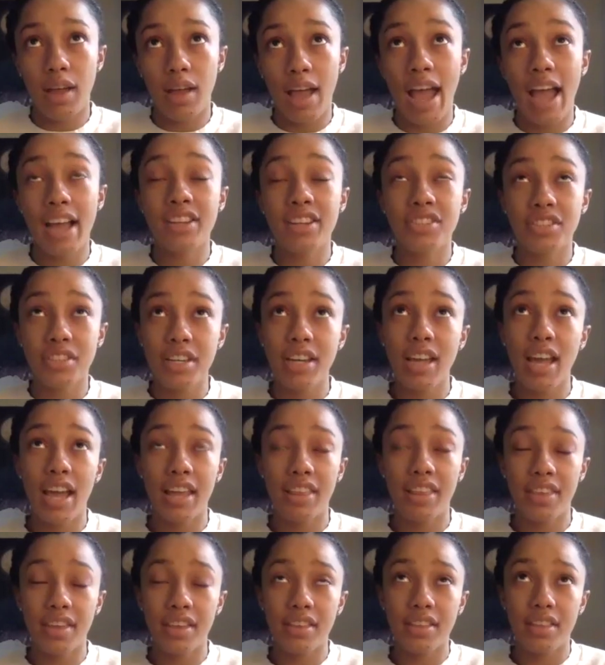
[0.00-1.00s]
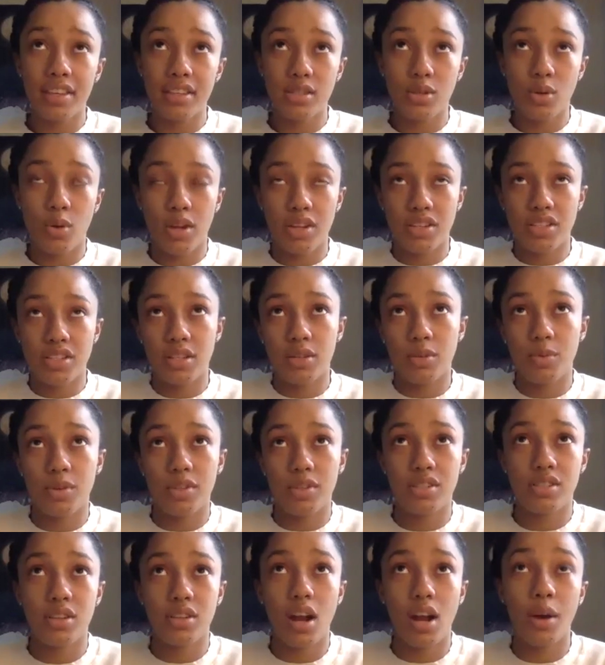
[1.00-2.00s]
actually, I think this question
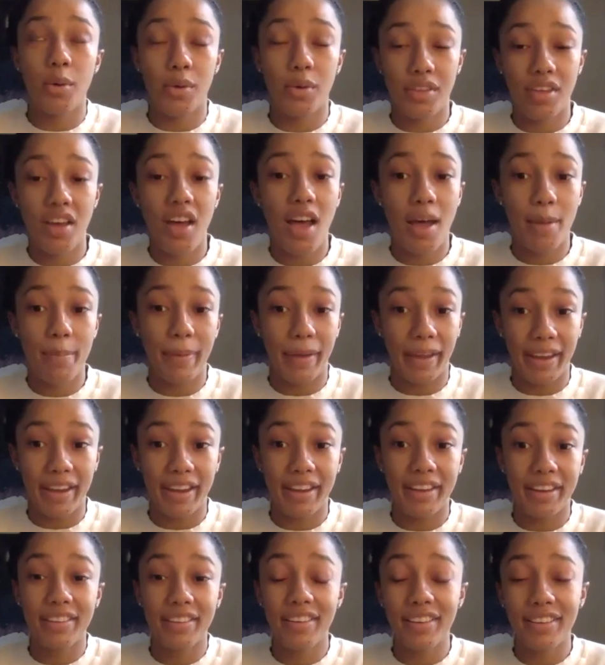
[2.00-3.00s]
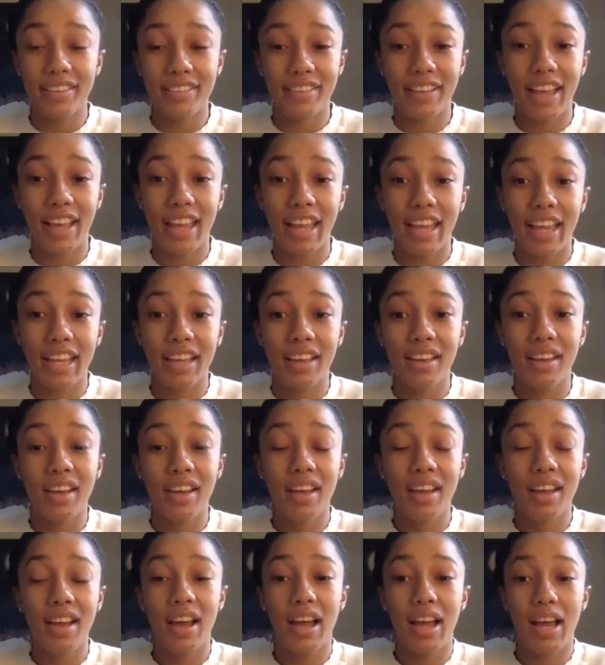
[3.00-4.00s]
would start with hop in. Like
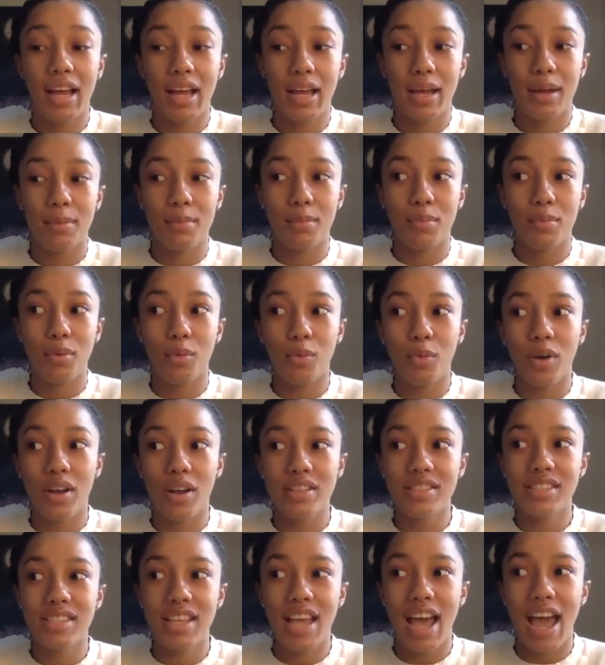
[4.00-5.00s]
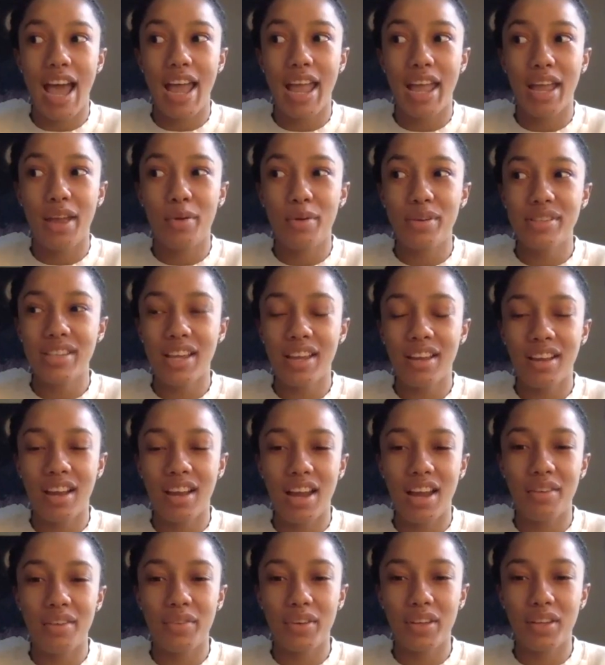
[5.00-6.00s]
it was like
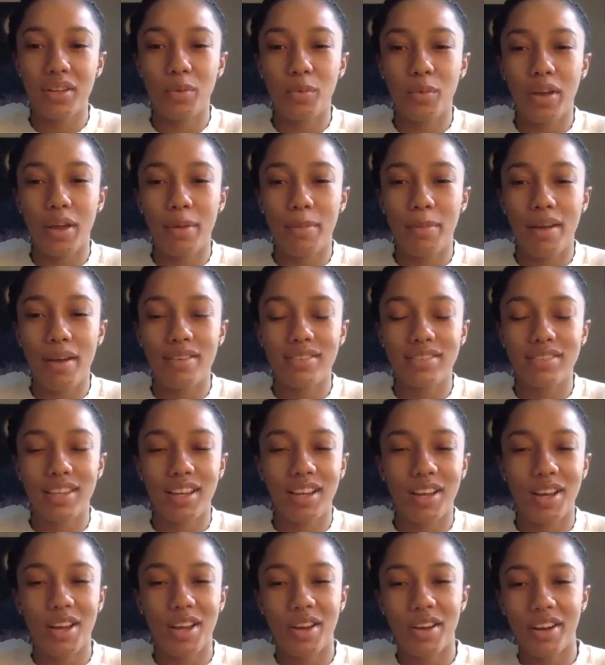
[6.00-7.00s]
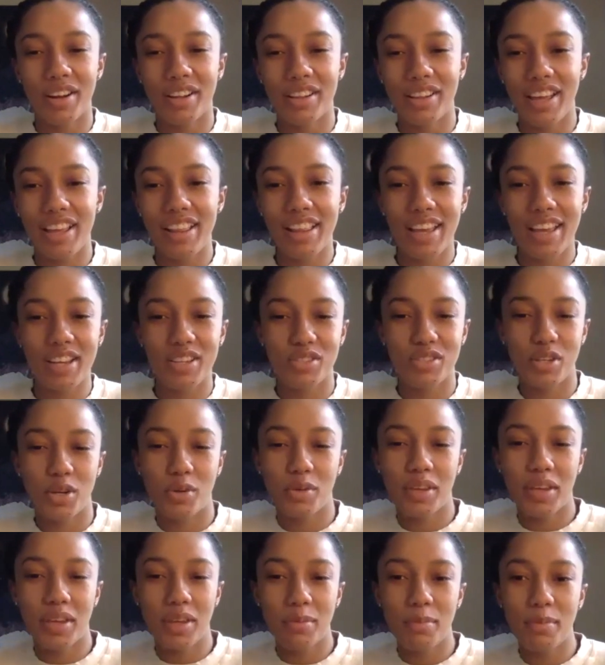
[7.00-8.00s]
kind of on a whim. I was like, oh, are they like
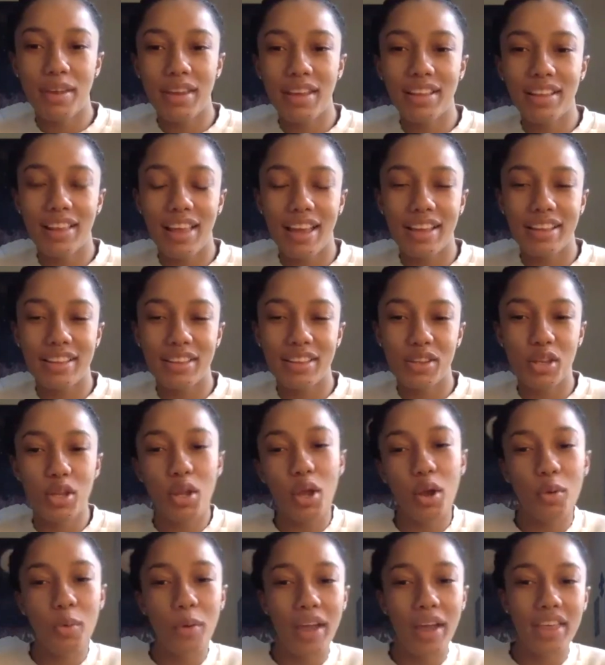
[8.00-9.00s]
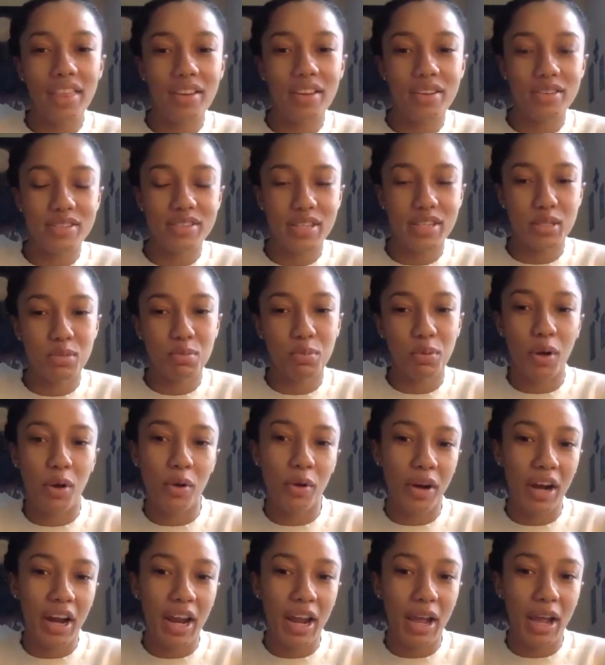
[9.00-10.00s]
joking me? Like, no way there's this
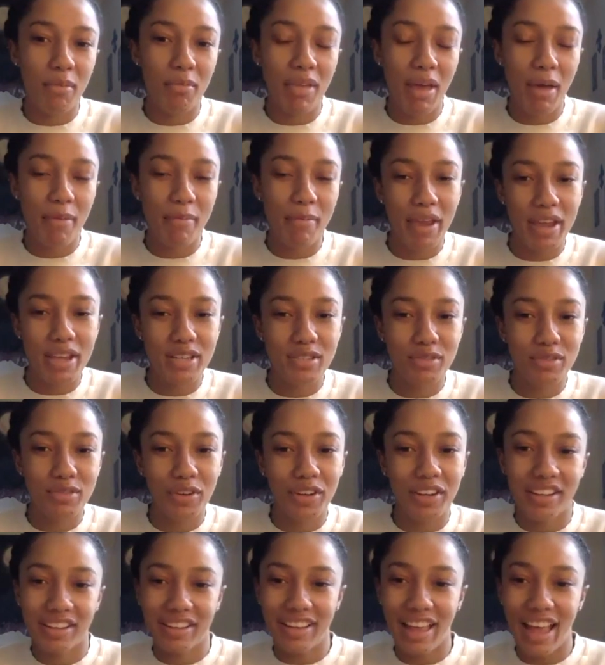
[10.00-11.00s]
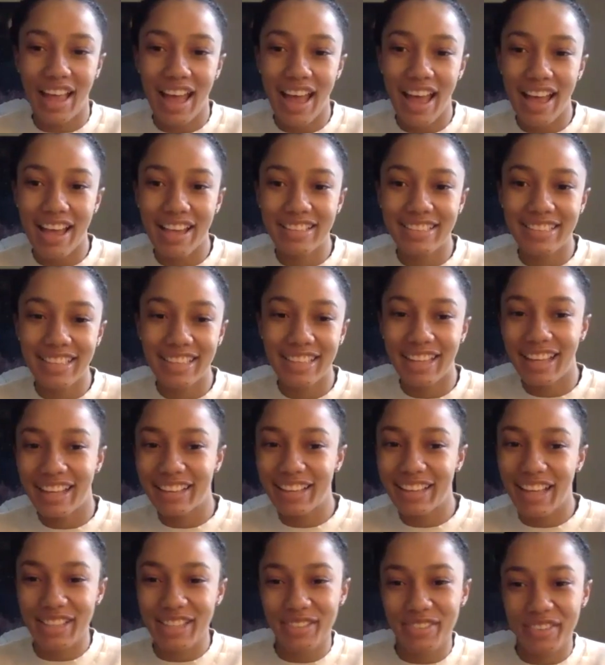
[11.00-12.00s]
program that pays for a class and
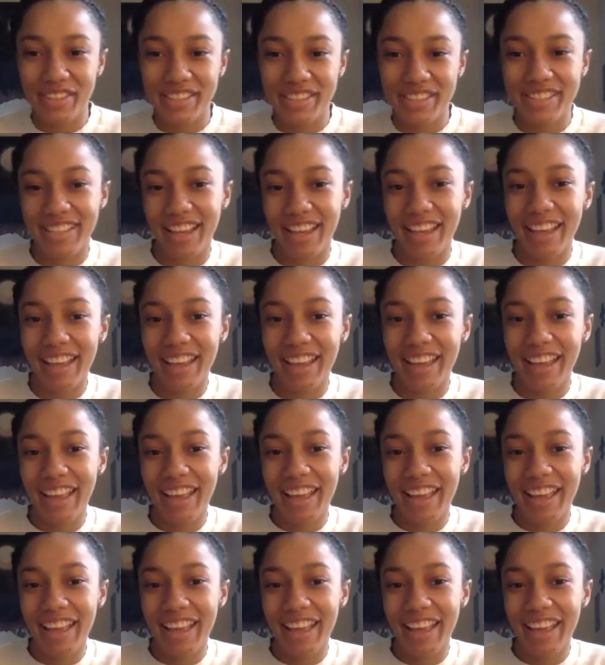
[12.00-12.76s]
like lets me sit